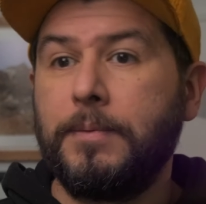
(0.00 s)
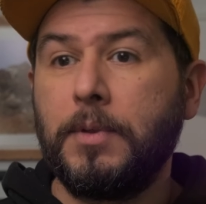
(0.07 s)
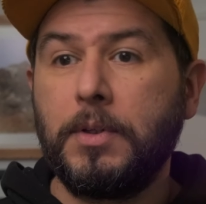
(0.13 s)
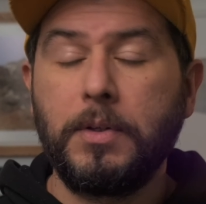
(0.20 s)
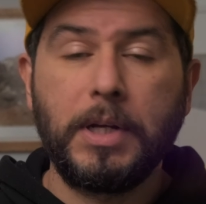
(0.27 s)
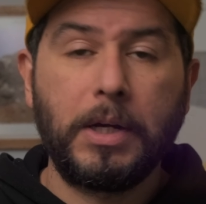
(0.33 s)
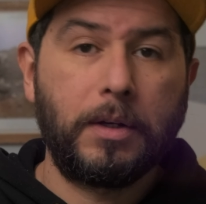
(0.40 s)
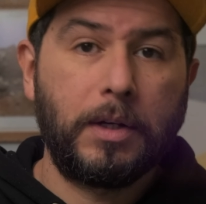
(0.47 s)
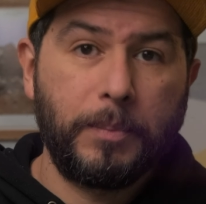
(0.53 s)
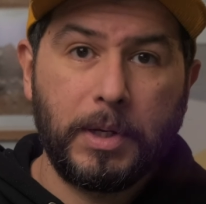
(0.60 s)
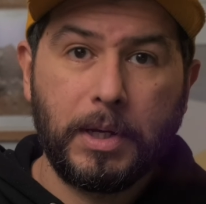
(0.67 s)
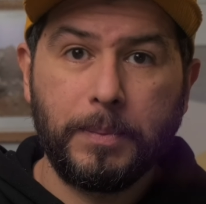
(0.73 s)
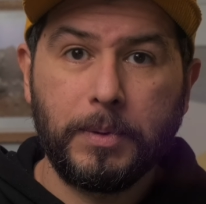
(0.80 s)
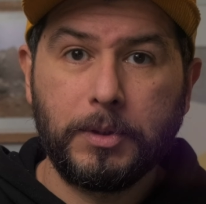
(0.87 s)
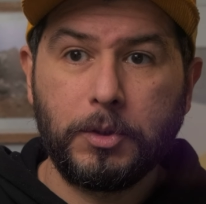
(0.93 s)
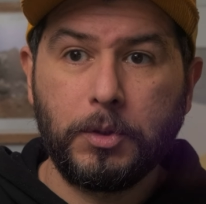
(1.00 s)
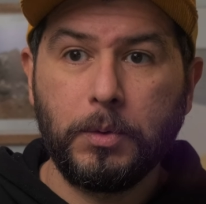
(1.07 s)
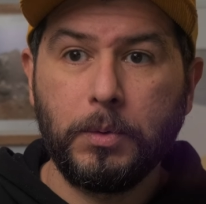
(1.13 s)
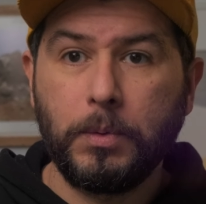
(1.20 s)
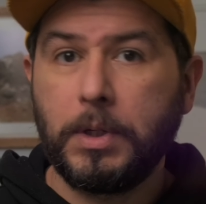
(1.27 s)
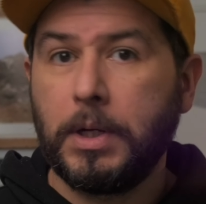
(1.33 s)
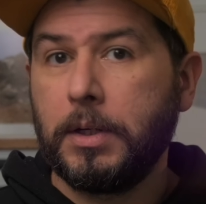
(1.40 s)
you're not going to be able
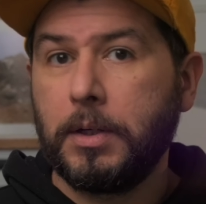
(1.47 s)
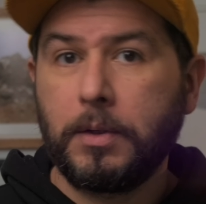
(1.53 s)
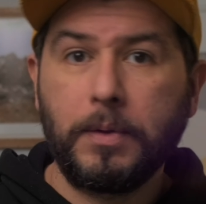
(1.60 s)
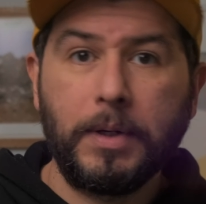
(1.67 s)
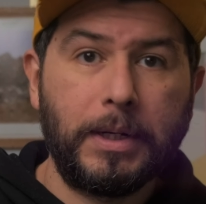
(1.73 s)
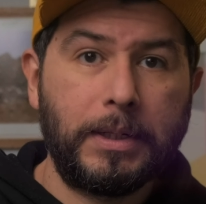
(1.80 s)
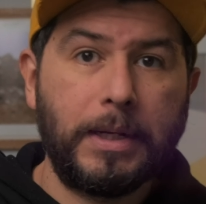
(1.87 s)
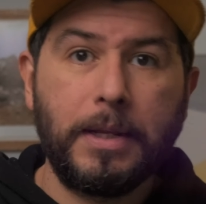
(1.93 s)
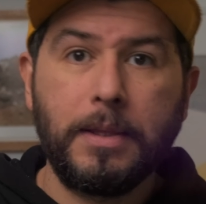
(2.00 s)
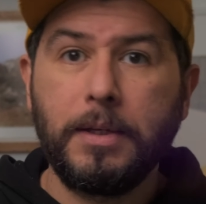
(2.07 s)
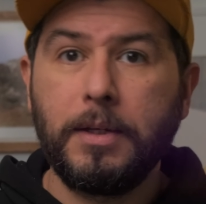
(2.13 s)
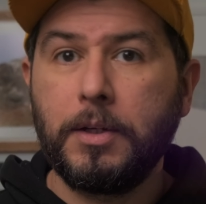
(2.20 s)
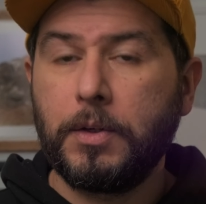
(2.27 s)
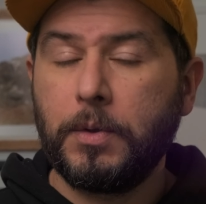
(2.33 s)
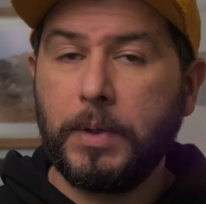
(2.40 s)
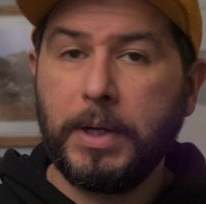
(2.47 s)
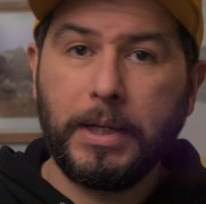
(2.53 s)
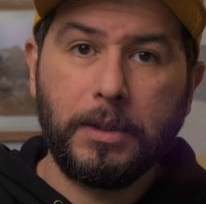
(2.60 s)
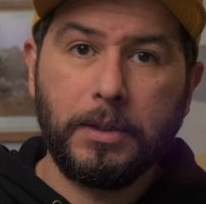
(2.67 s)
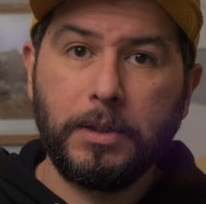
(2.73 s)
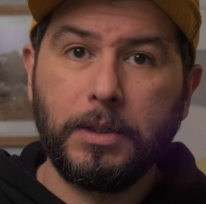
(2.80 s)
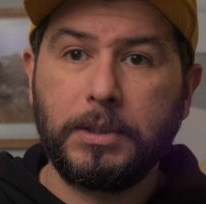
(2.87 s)
to color correct anything,
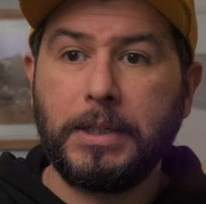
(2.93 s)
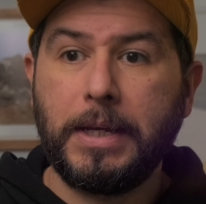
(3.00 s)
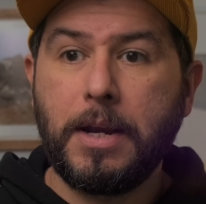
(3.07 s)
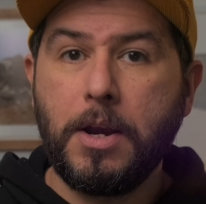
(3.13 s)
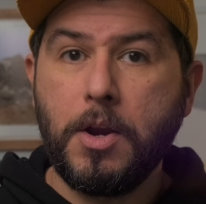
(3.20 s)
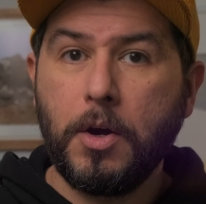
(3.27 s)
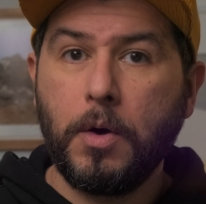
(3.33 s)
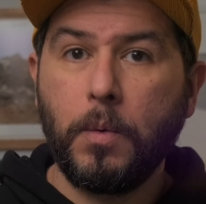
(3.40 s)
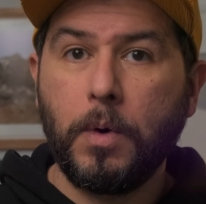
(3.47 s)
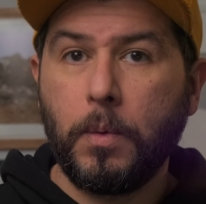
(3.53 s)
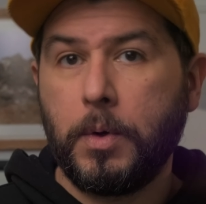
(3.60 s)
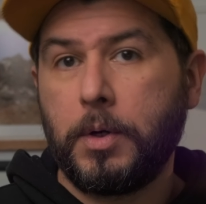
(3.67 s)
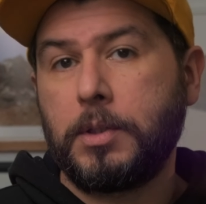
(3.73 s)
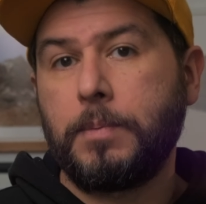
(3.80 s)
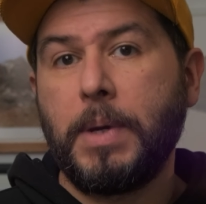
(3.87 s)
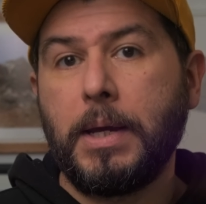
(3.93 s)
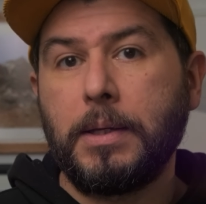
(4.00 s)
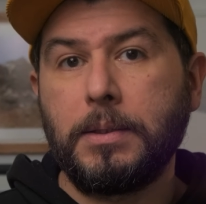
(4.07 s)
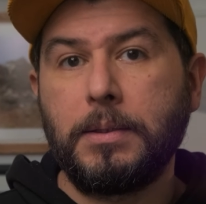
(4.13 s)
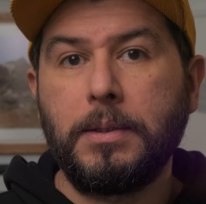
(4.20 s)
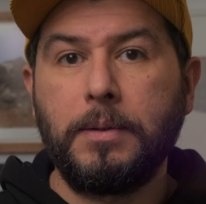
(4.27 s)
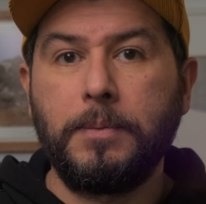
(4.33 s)
create looks, and know what works
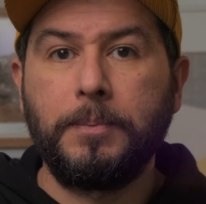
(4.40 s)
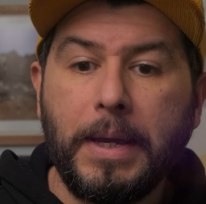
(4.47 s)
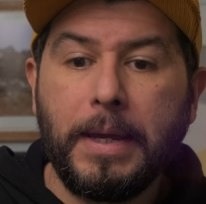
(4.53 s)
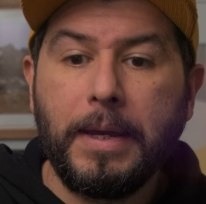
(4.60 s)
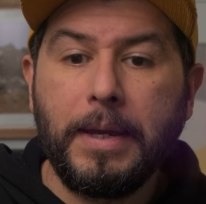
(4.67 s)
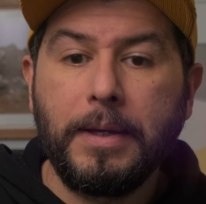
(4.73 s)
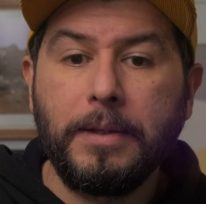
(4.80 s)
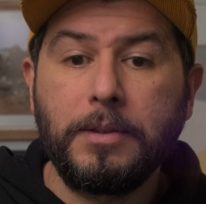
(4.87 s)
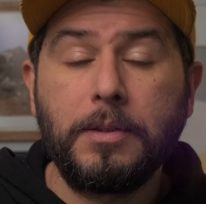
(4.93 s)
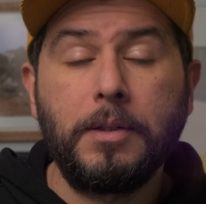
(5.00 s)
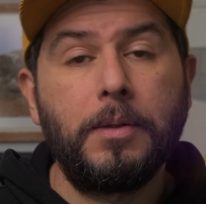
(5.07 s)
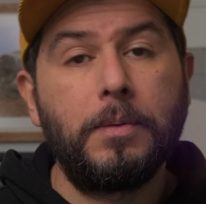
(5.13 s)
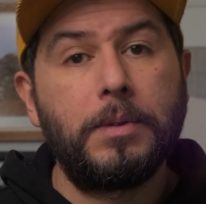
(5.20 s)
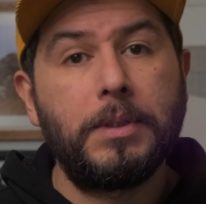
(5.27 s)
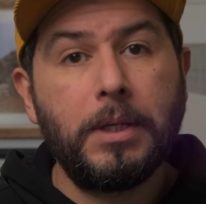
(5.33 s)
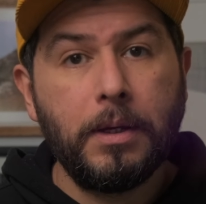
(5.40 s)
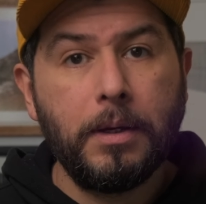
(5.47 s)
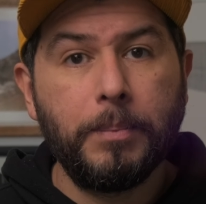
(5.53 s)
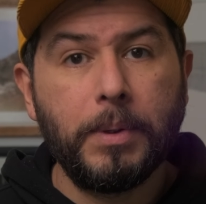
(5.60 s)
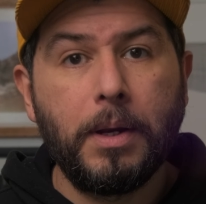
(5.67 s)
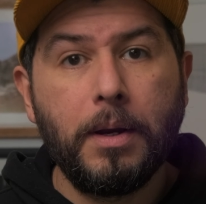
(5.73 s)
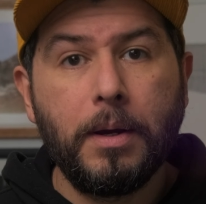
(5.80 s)
best. And so
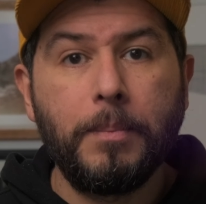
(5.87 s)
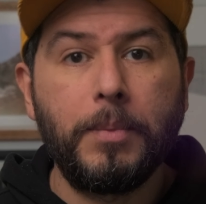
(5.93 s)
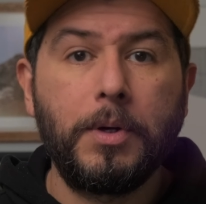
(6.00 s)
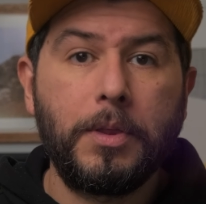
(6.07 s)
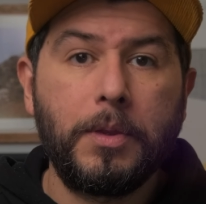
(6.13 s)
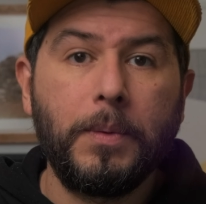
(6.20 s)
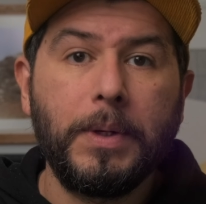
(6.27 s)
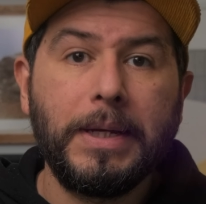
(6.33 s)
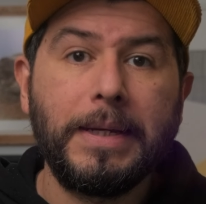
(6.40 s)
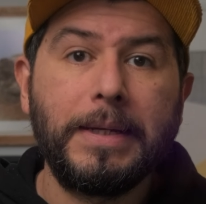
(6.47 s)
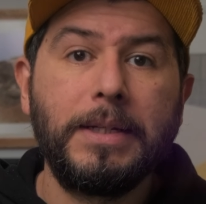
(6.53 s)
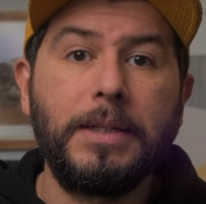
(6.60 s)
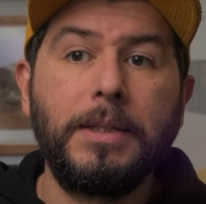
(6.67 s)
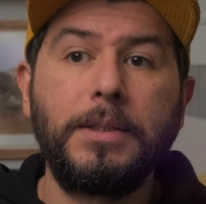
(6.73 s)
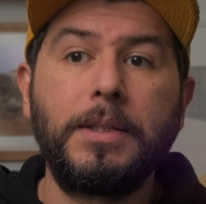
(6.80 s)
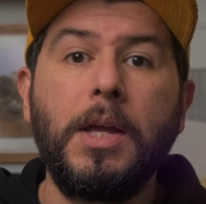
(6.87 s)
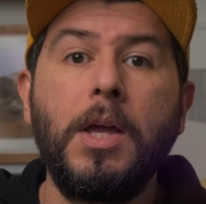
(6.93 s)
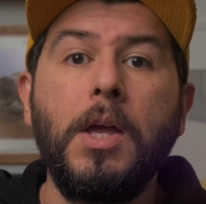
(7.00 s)
tip number 3 is